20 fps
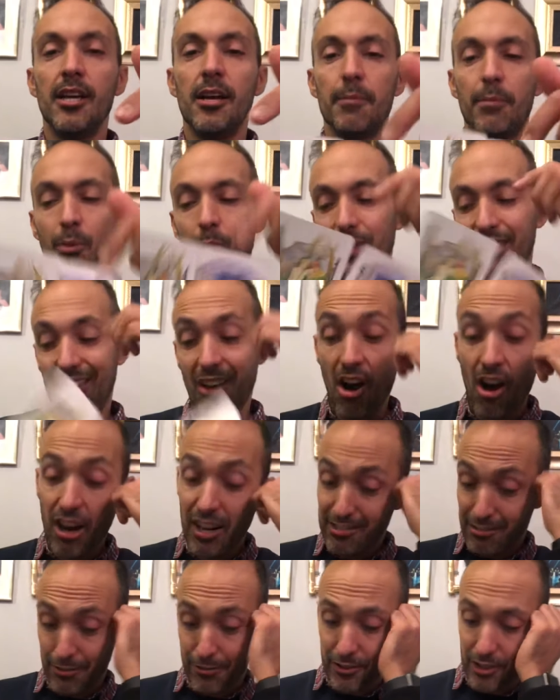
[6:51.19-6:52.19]
But with the
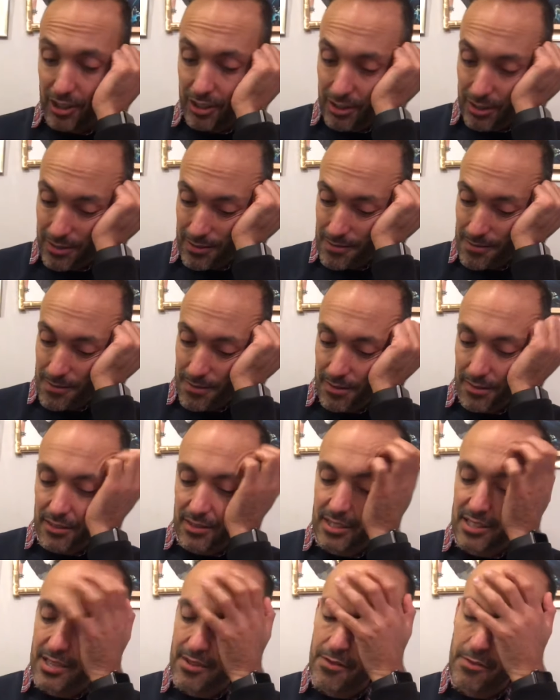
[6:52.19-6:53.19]
Hierophant,
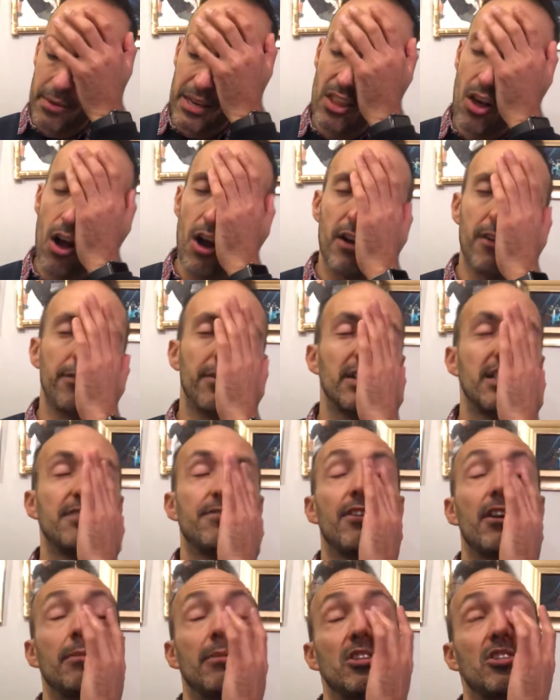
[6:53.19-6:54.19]
see, for me, the Hierophant is
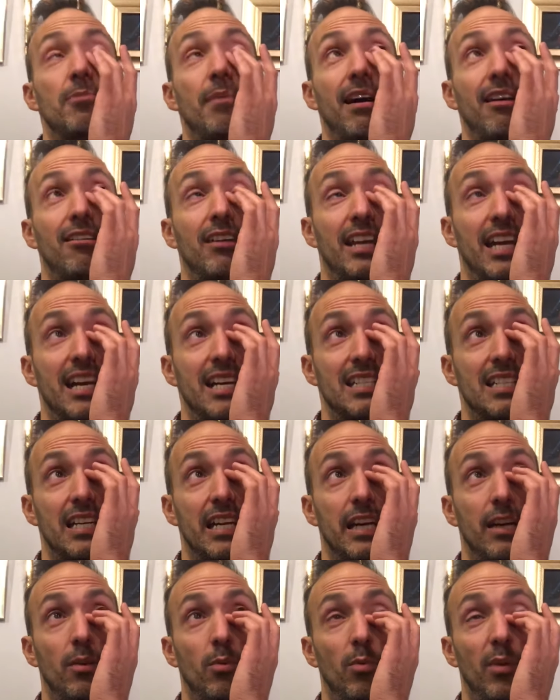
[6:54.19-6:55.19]
very much about
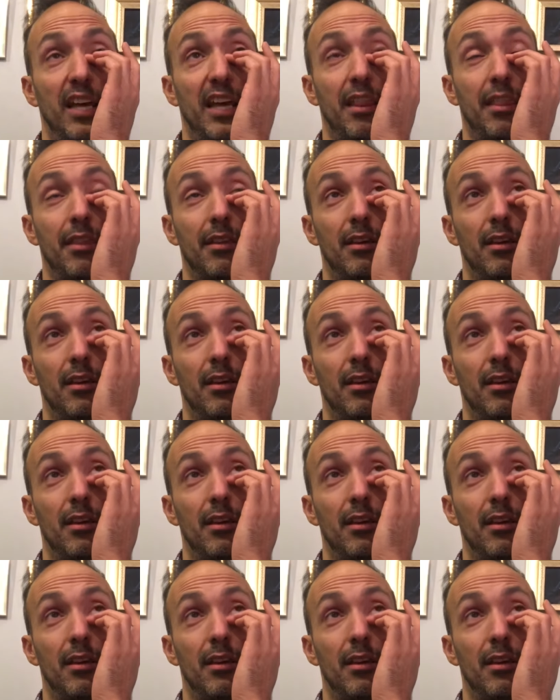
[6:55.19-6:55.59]
connecting with